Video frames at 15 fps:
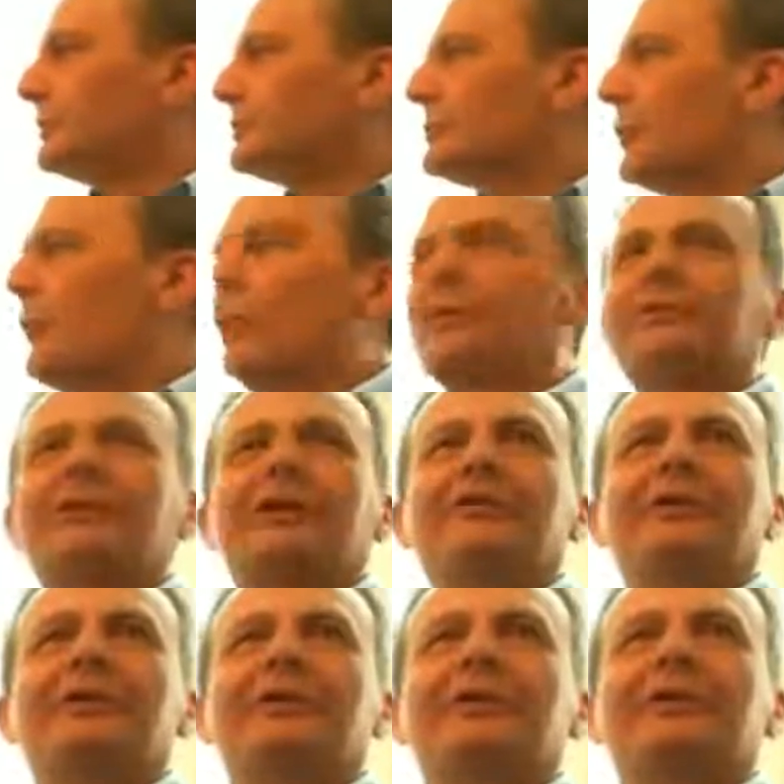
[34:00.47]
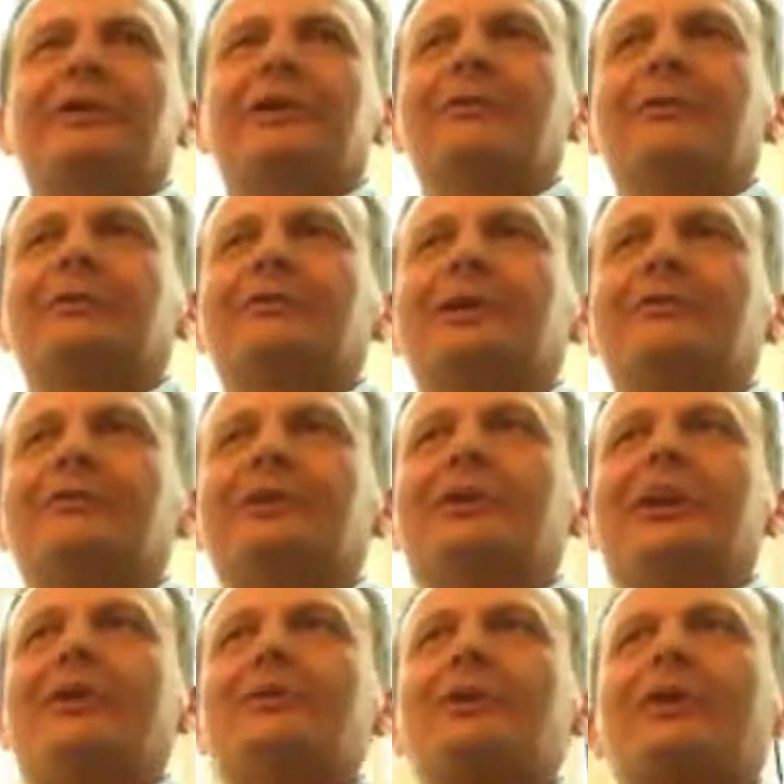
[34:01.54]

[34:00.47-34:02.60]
so whatever, uh, whatever number